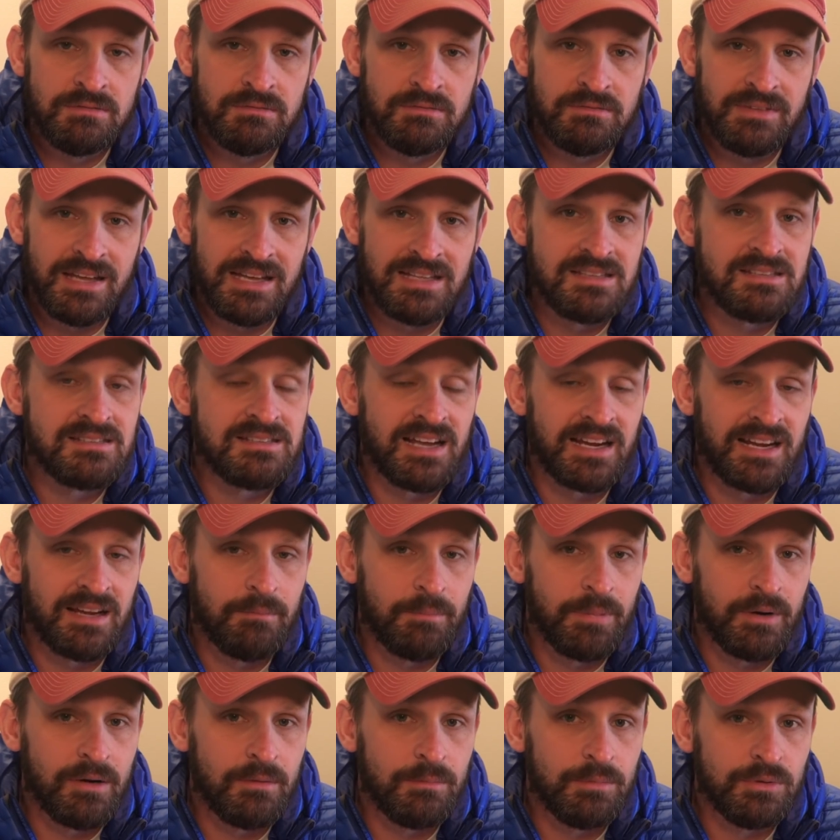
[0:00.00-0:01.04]
that second
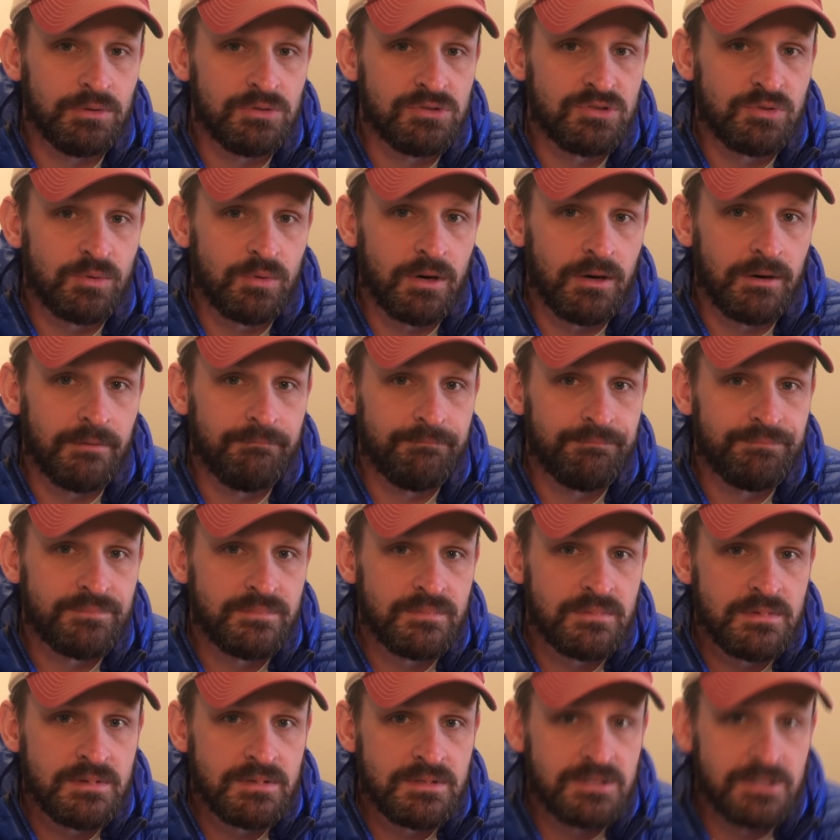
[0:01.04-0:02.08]
pair of boots were.
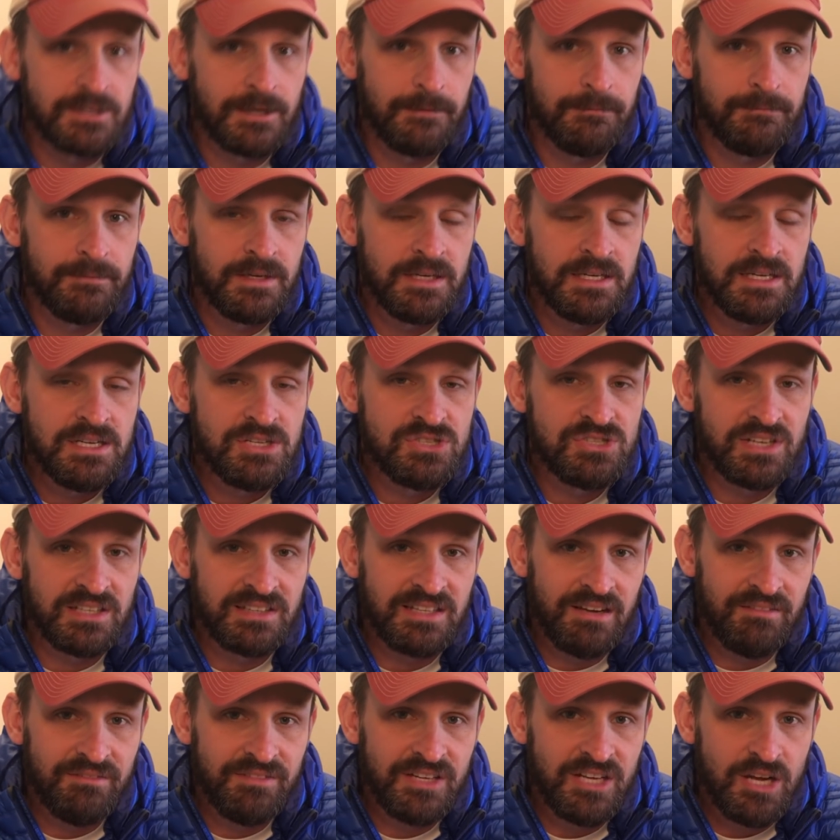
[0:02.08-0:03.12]
So check
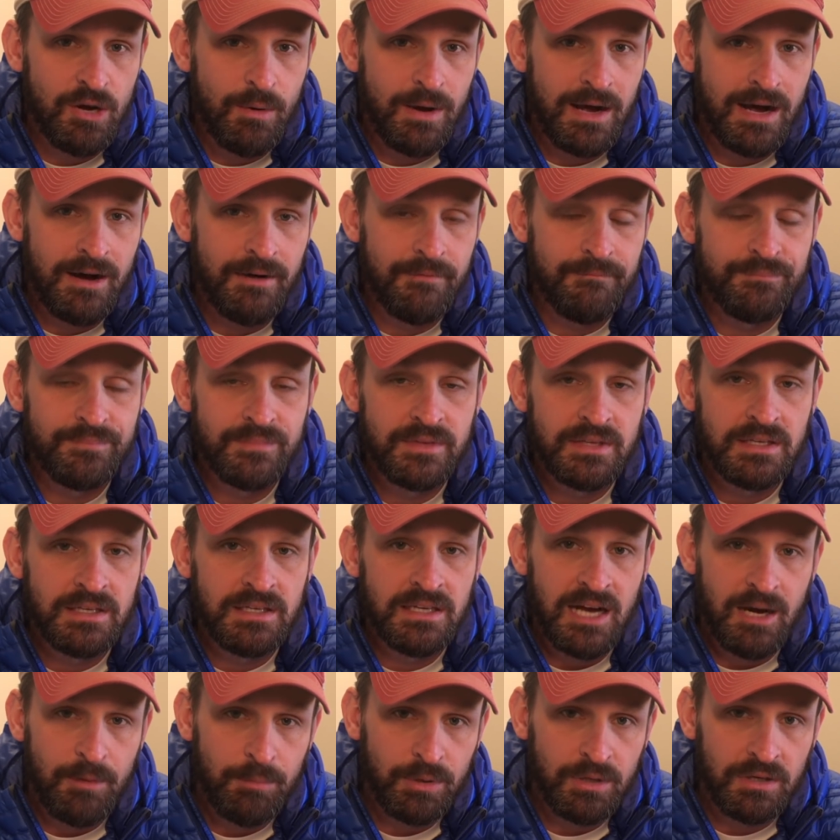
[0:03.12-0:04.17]
that video out.
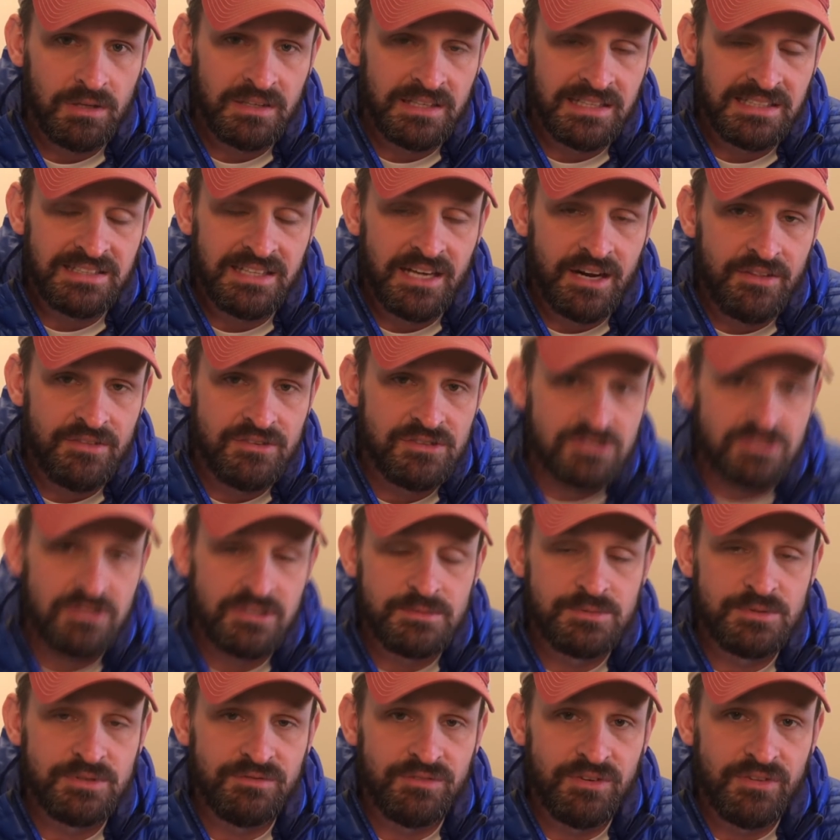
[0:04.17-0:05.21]
I'll put a link down in the
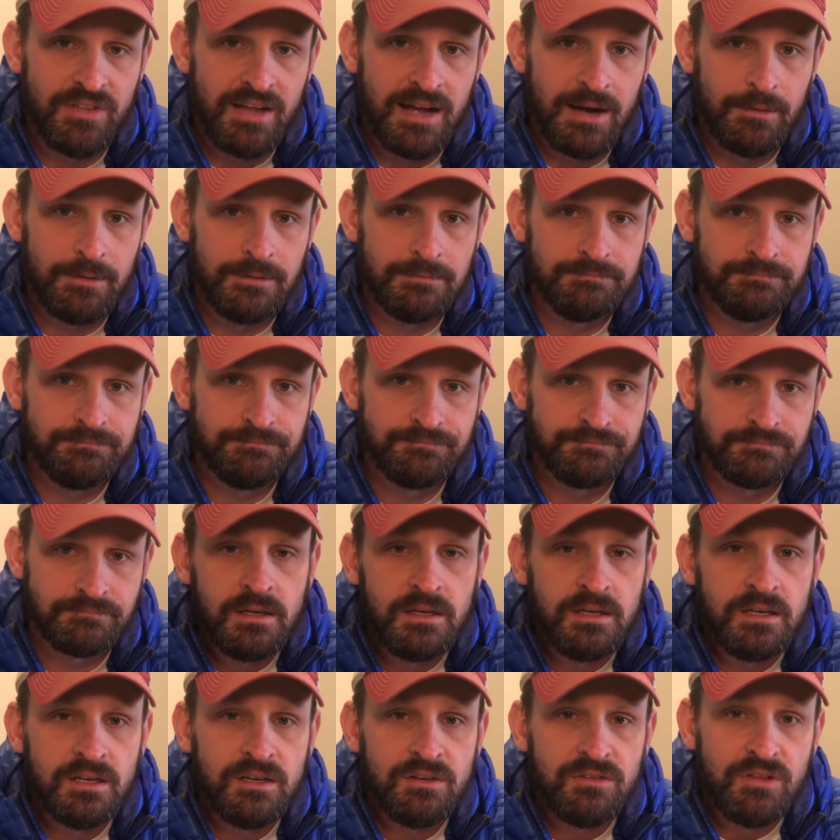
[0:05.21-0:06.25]
description for that one.
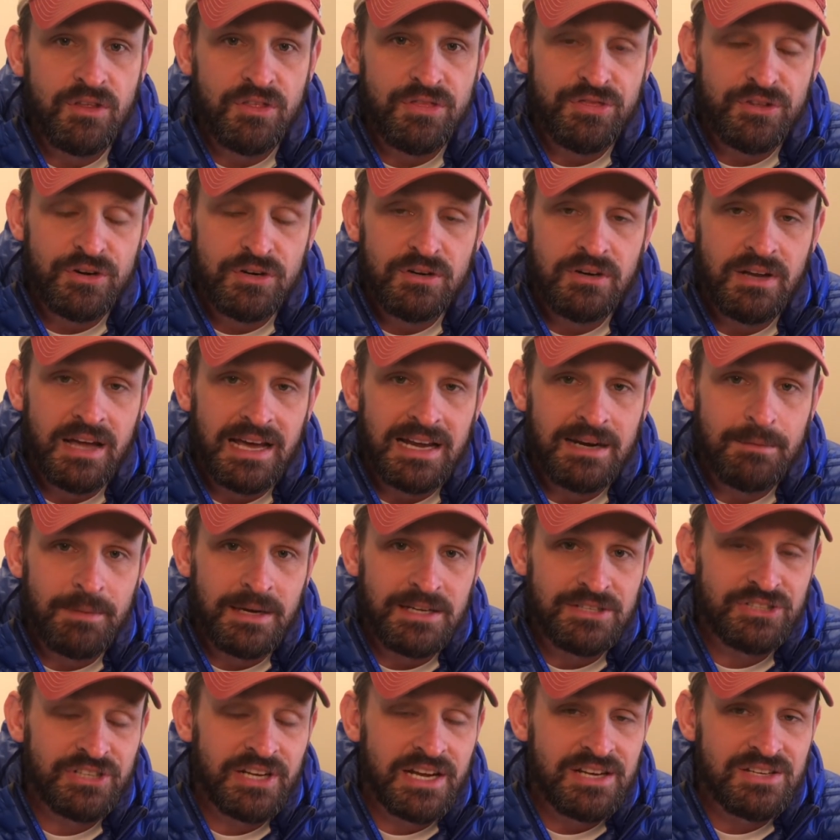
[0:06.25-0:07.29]
The third item I
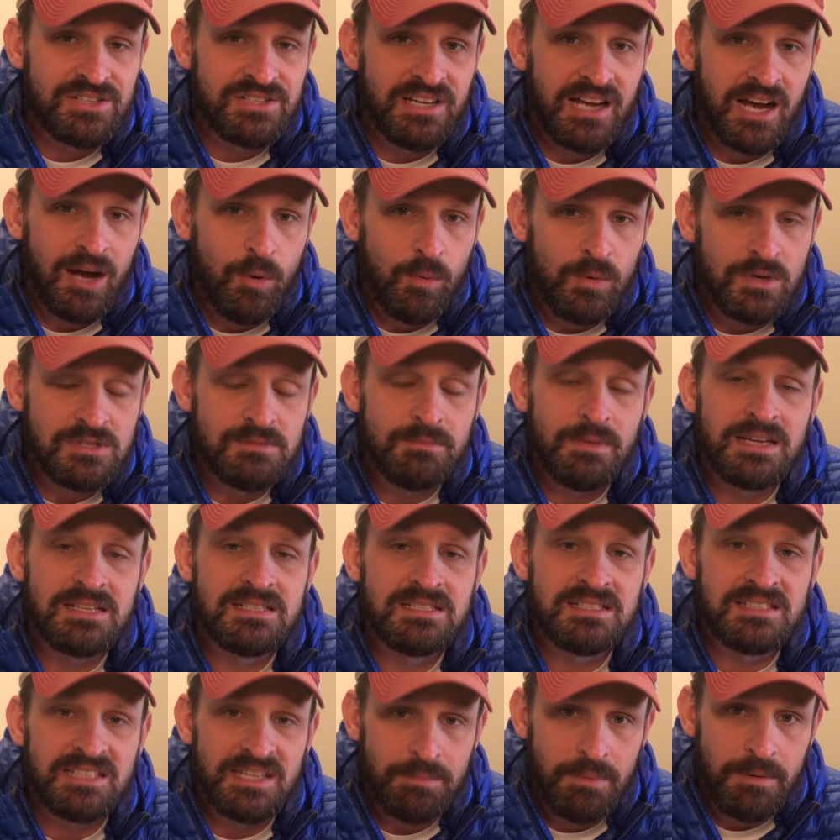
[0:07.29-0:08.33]
changed out was my
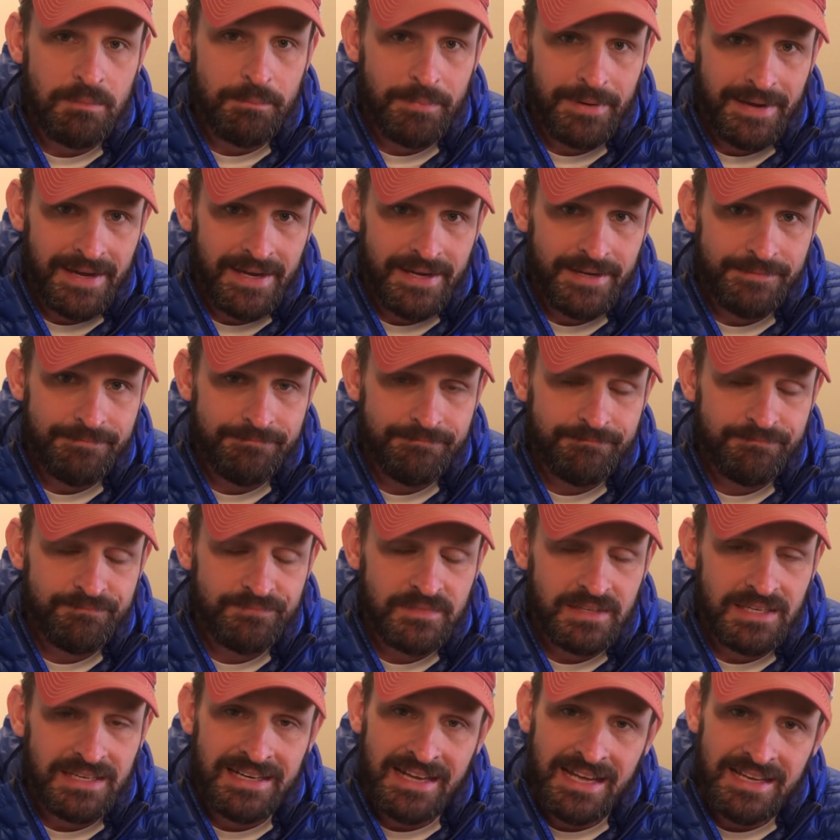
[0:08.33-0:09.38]
sleeping pad.
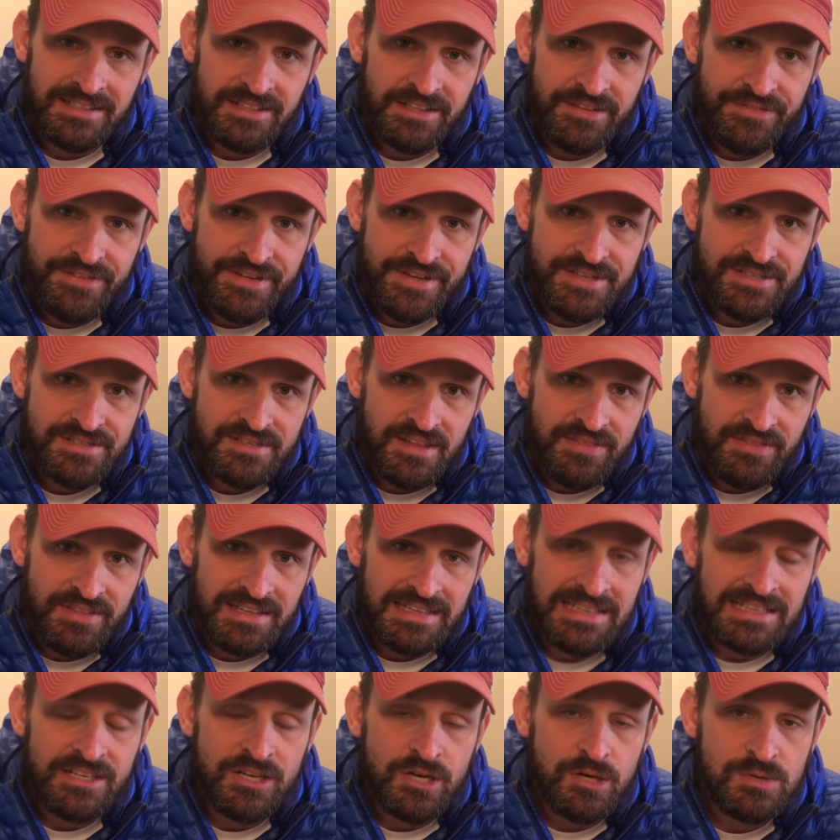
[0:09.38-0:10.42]
And I did this at the
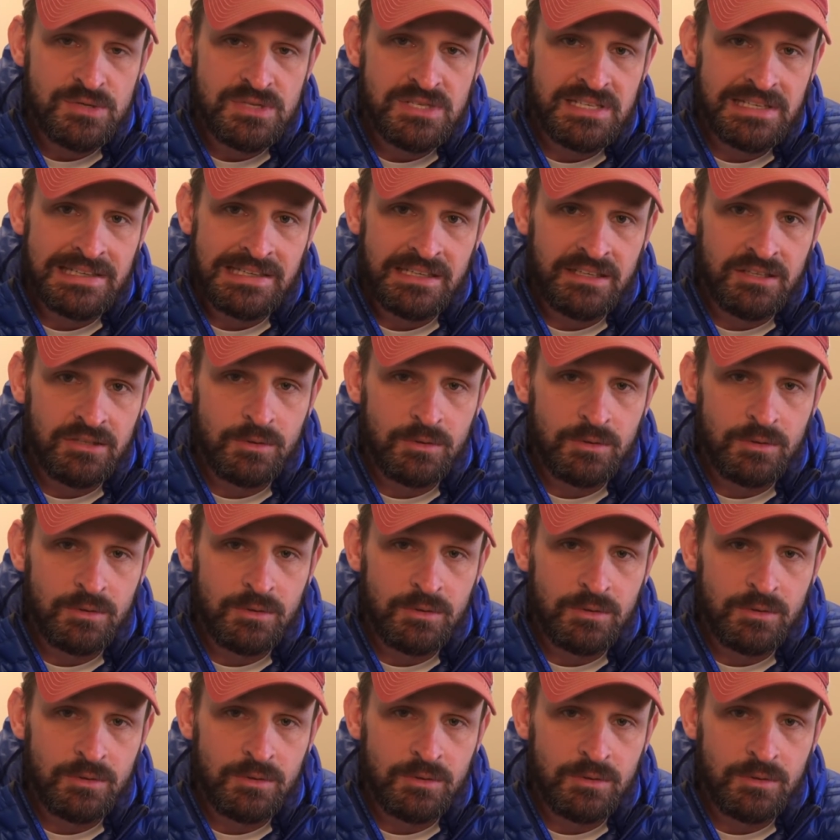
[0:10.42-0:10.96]
NOC in